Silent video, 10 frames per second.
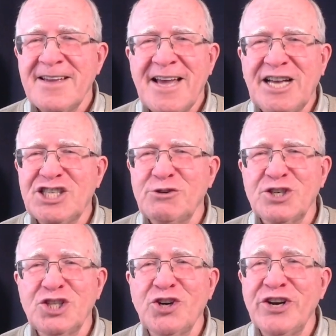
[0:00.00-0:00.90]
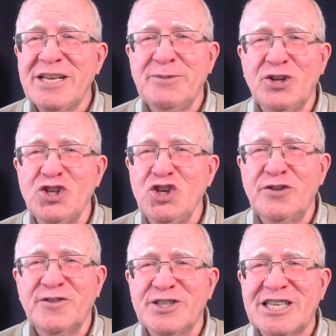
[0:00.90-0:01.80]
as she was learning about the
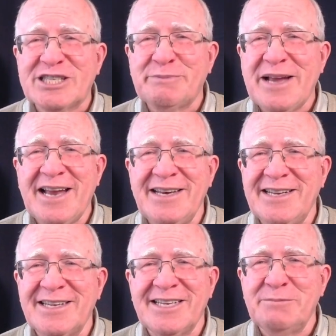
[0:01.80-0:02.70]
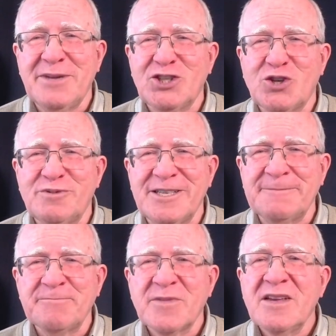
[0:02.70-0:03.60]
universe expanding immeasurably.
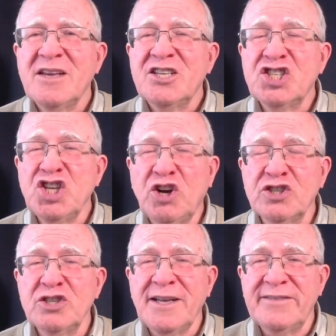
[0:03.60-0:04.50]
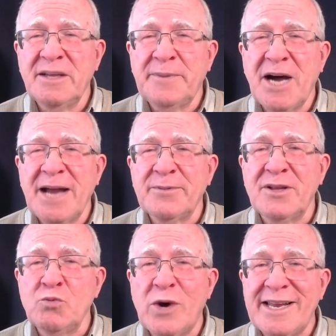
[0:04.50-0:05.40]
She also loved the Bible
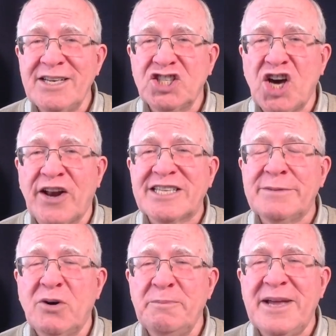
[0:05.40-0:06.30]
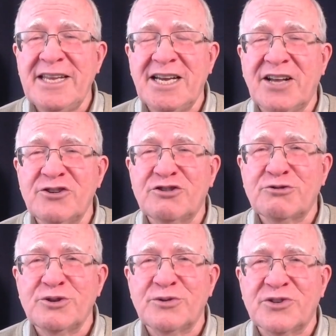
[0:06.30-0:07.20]
and what it taught us about many other
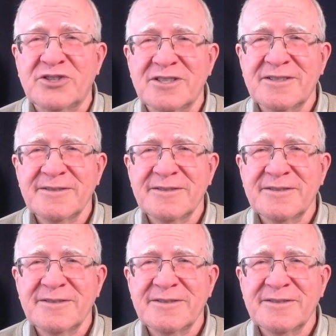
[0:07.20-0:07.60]
truths.